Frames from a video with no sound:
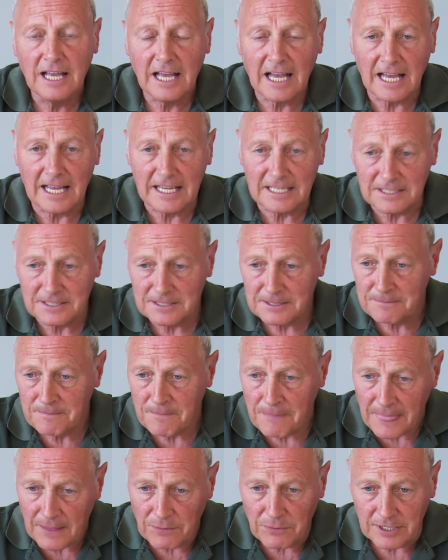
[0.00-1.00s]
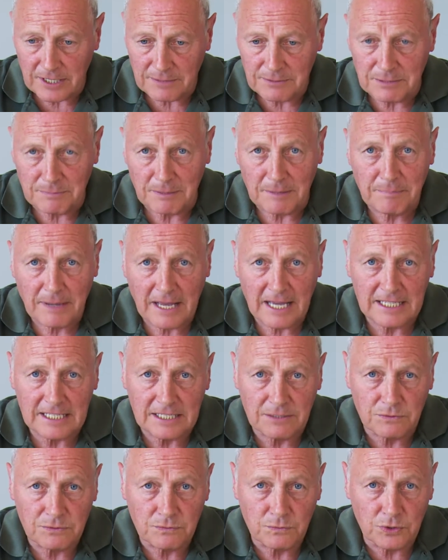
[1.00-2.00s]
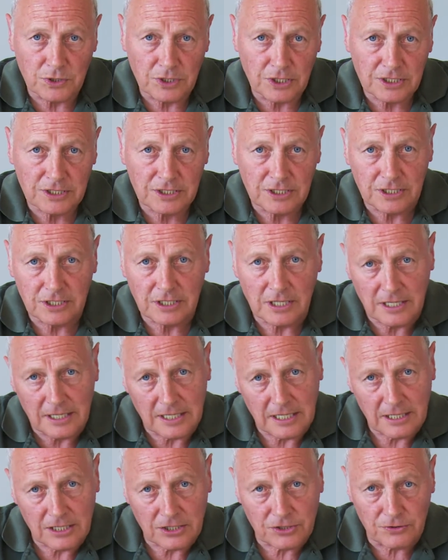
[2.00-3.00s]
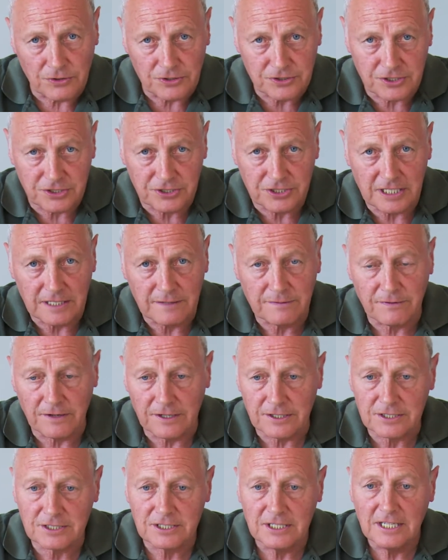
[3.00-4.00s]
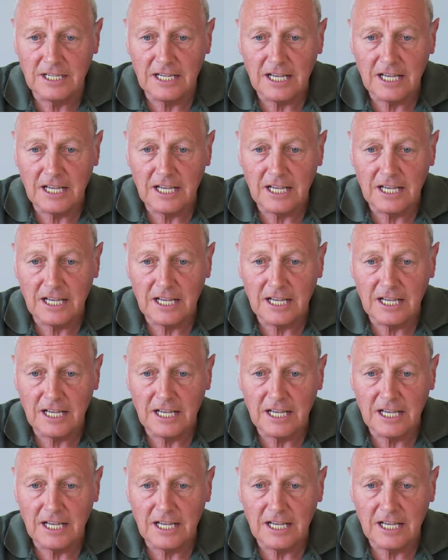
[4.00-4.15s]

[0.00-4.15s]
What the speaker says: and when I did my panning work across the seafront,